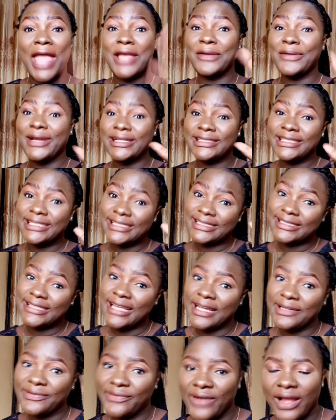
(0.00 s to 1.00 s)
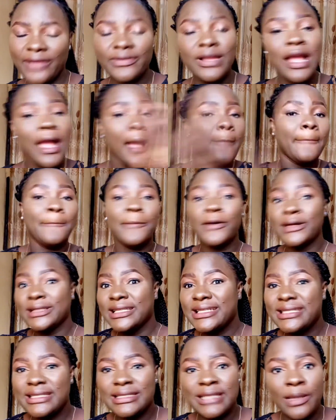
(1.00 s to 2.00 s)
i already listed five but
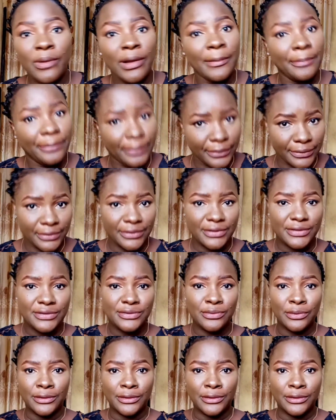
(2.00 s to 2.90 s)
this is our bonus